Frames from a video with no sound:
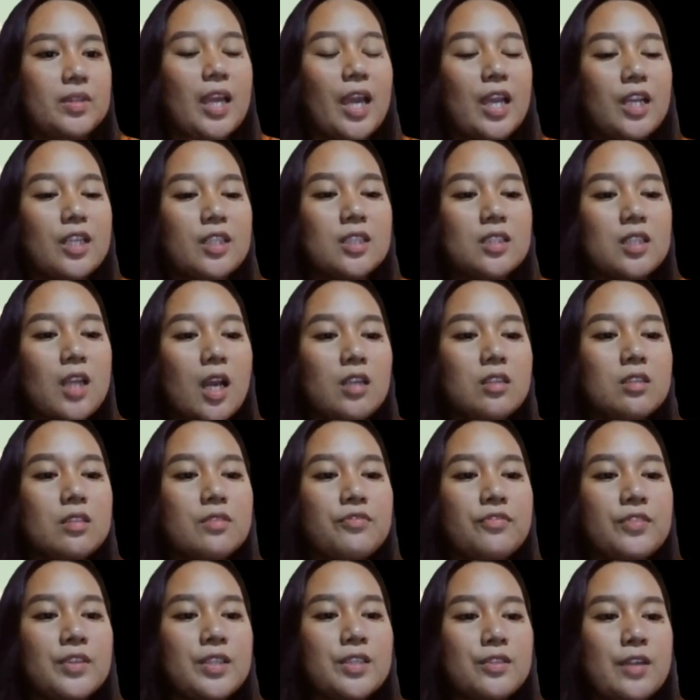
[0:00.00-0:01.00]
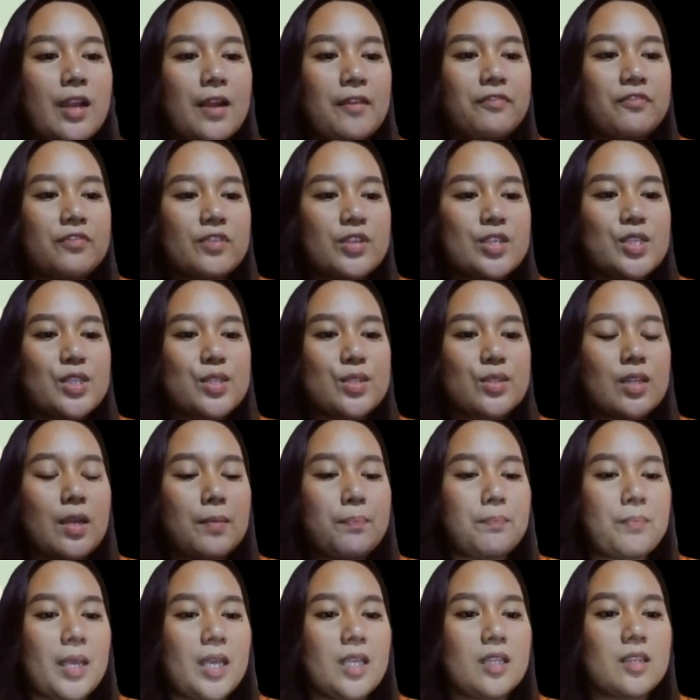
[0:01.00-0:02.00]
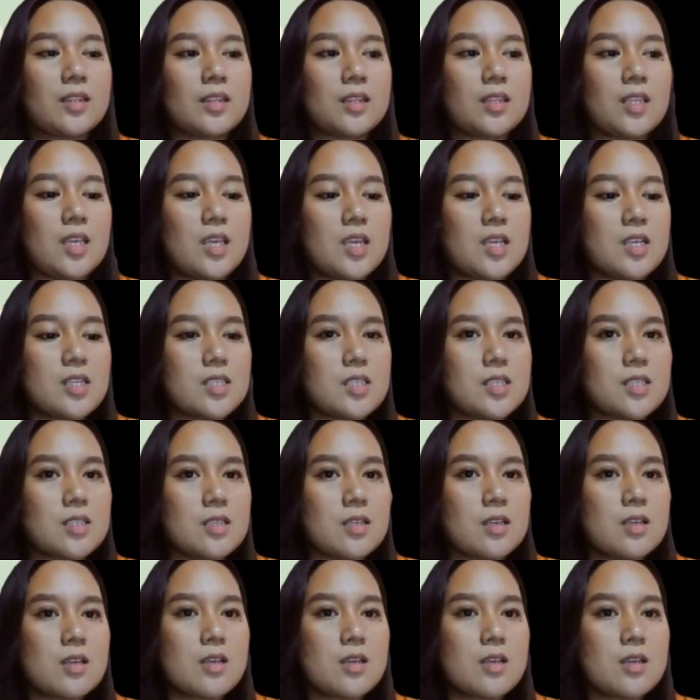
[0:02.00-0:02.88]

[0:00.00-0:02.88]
Iconography refers to the paintings,